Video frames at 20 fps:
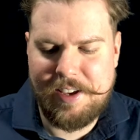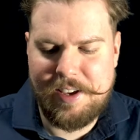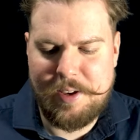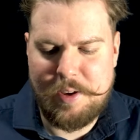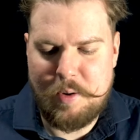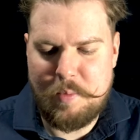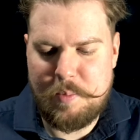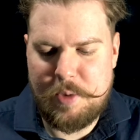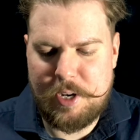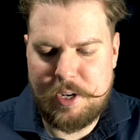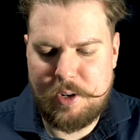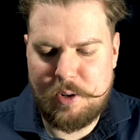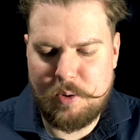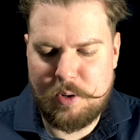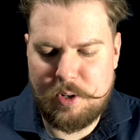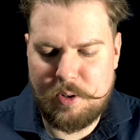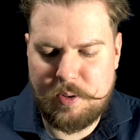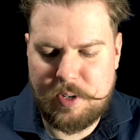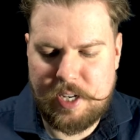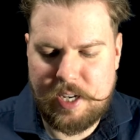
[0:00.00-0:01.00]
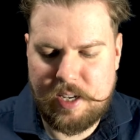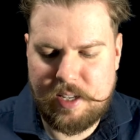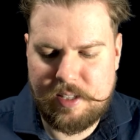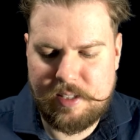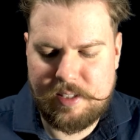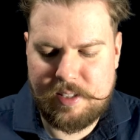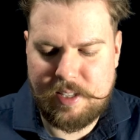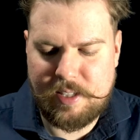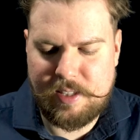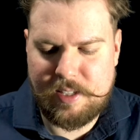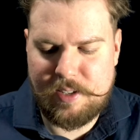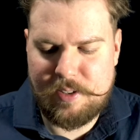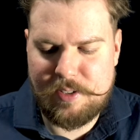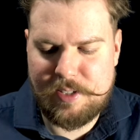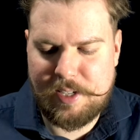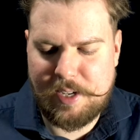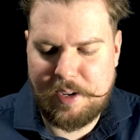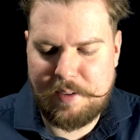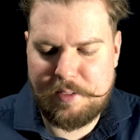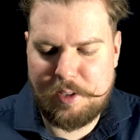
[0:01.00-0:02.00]
A mini oil can that they used
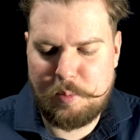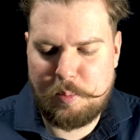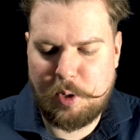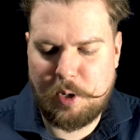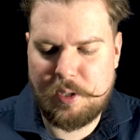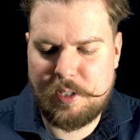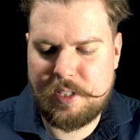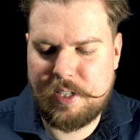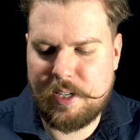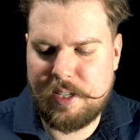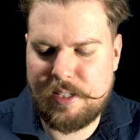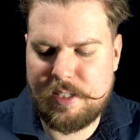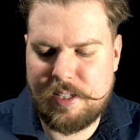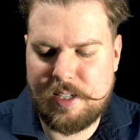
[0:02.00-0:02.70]
to have in the parts kits.